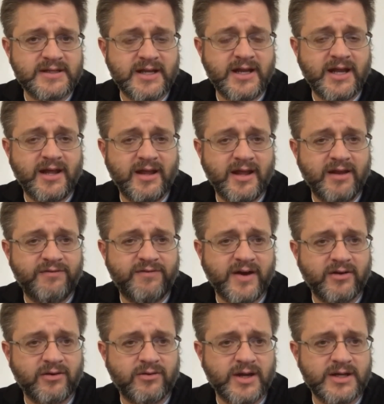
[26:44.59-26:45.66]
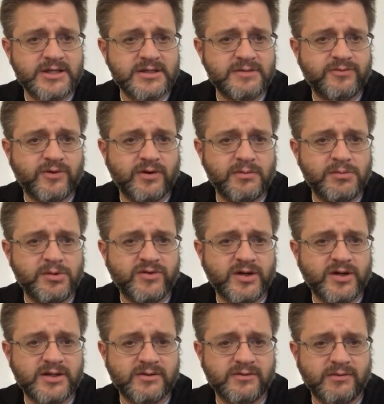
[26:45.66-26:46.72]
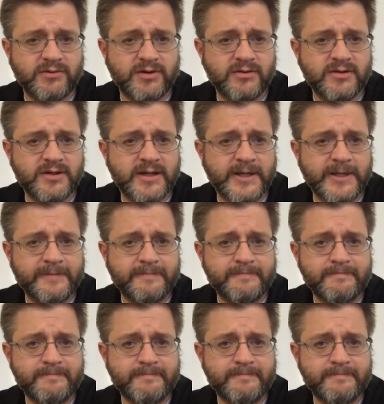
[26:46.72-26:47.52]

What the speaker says: Any final questions before we move on to what we're doing today?